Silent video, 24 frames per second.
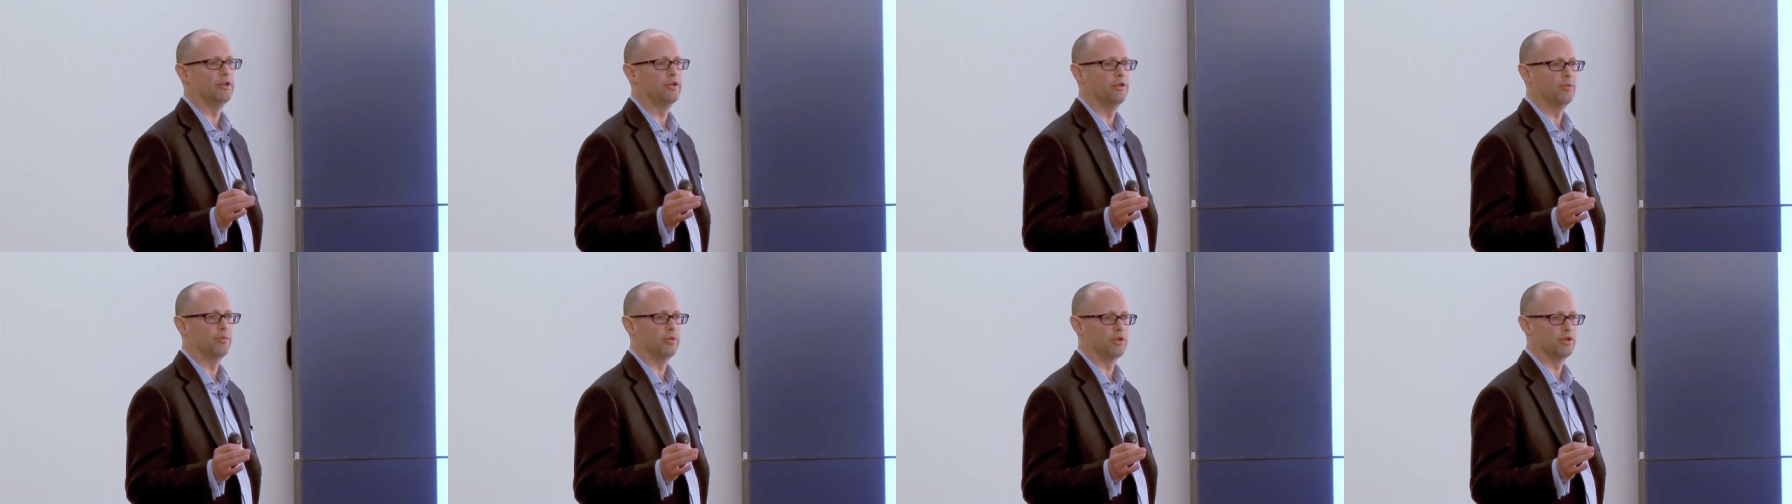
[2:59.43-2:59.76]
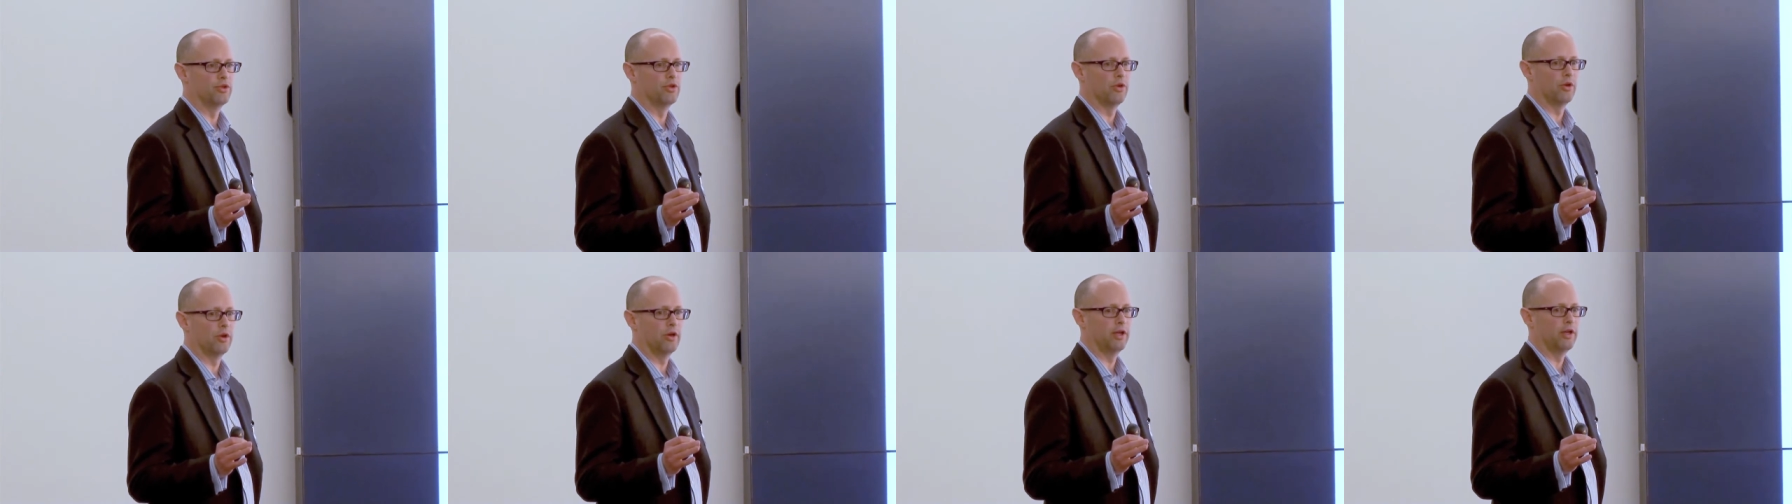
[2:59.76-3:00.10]
to
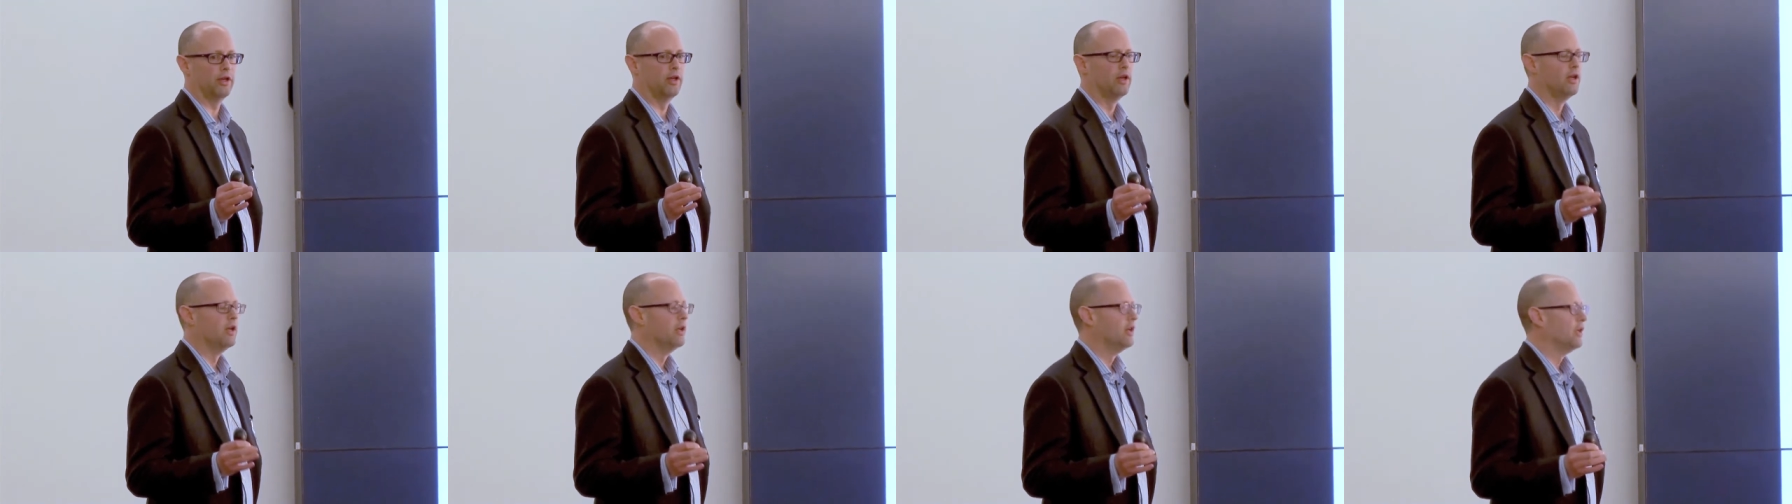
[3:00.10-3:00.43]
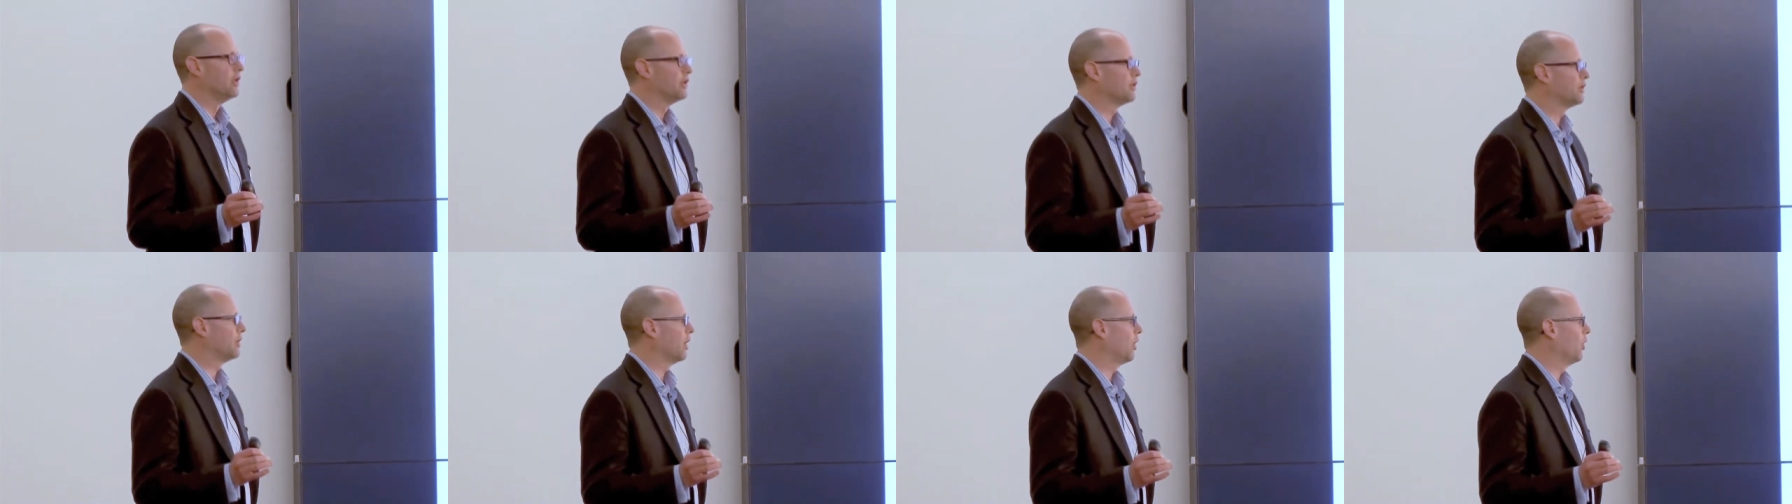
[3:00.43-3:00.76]
maturity.
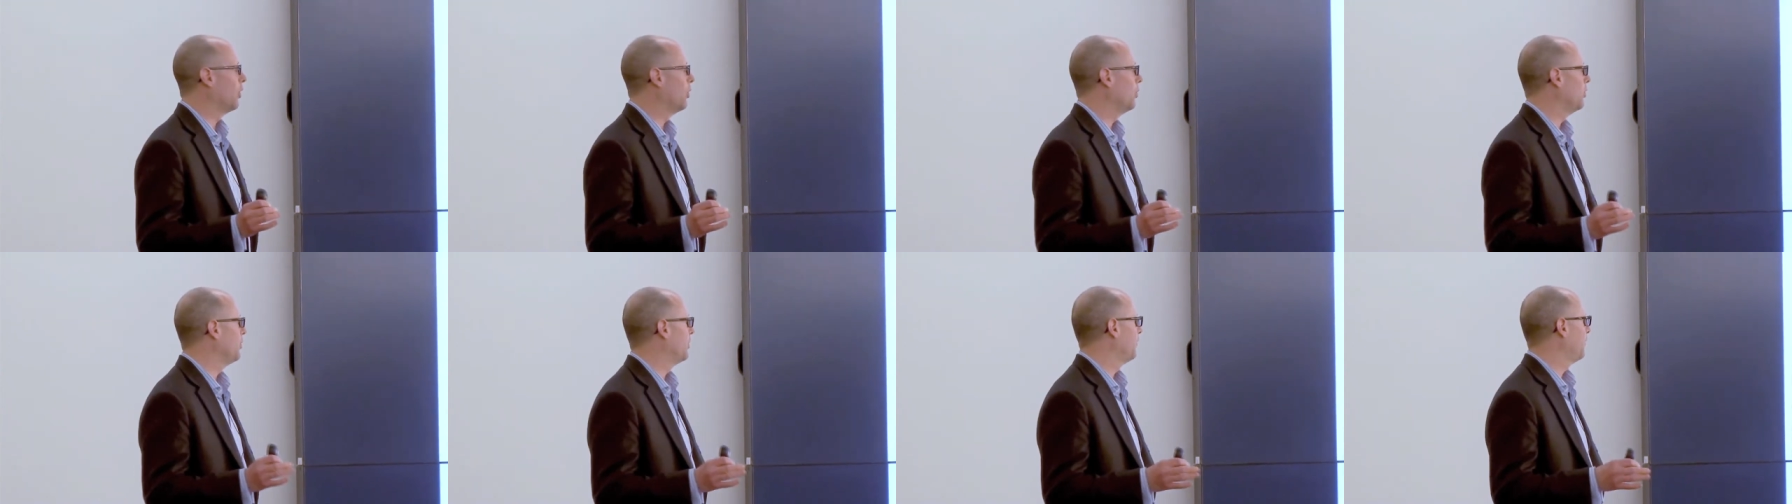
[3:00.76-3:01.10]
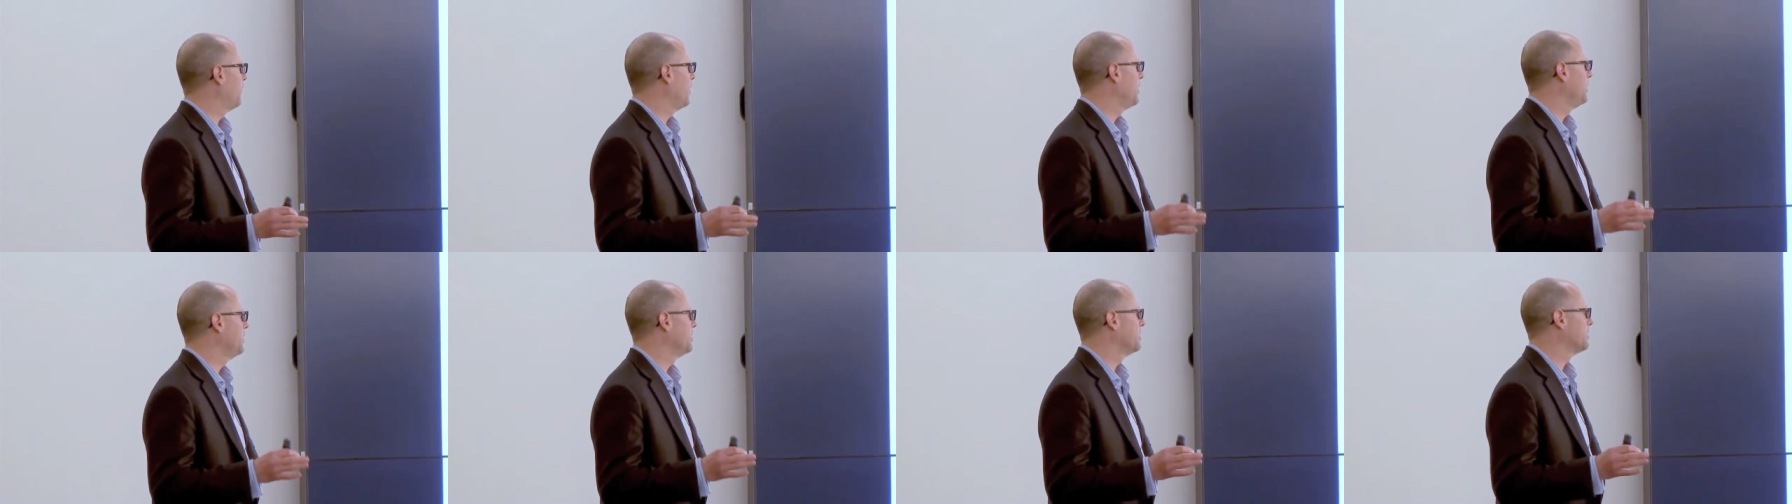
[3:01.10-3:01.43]
So the
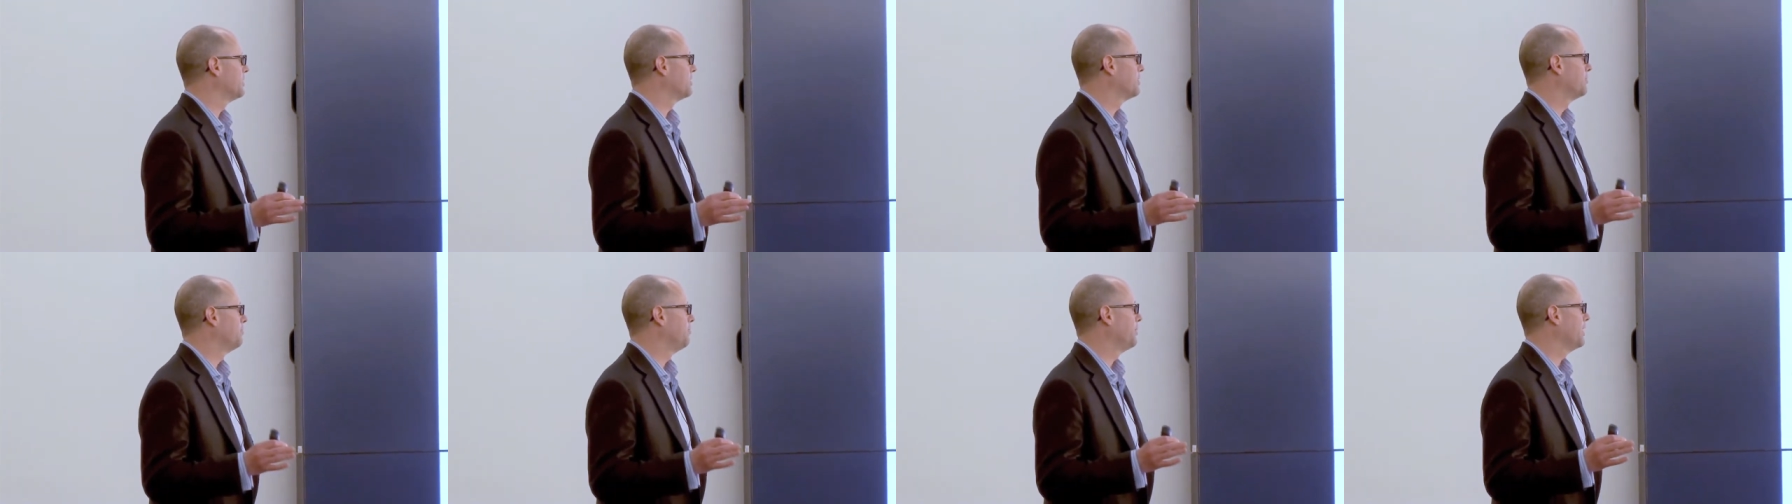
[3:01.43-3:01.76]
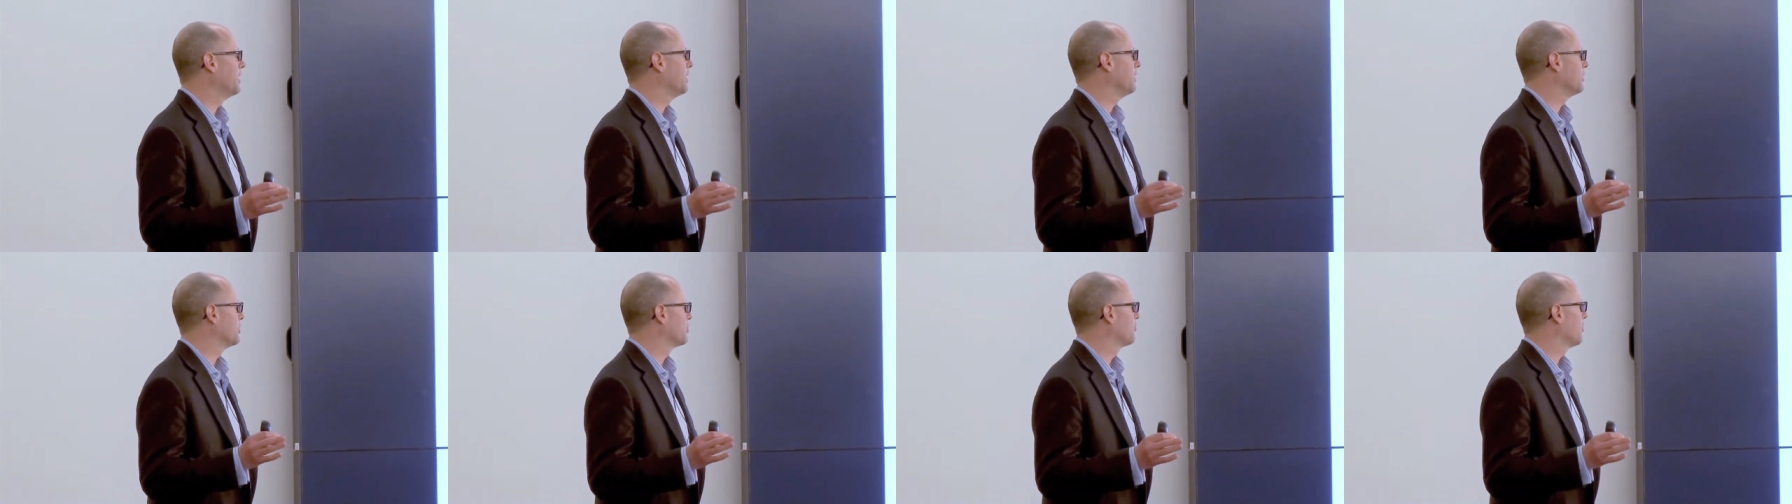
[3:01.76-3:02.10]
fund is
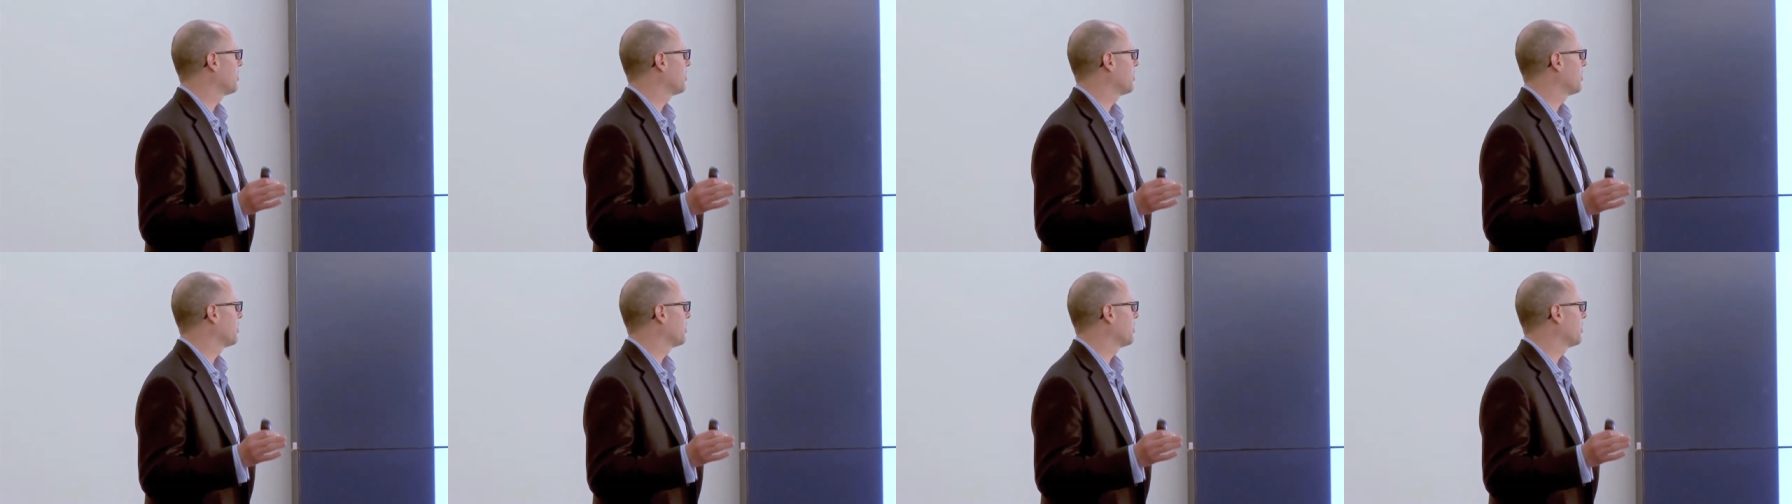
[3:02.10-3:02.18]
being